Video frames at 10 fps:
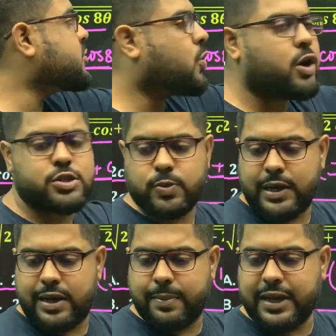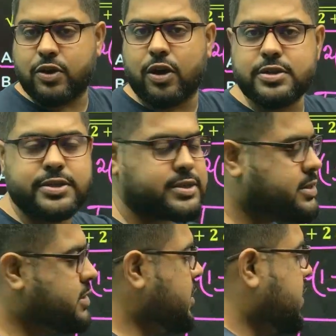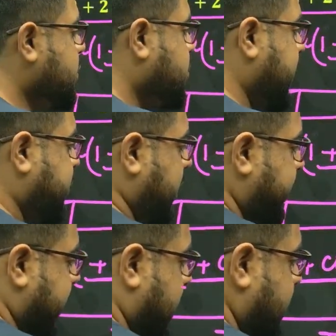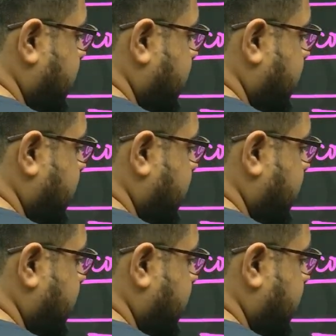cos will remain cos. So it will become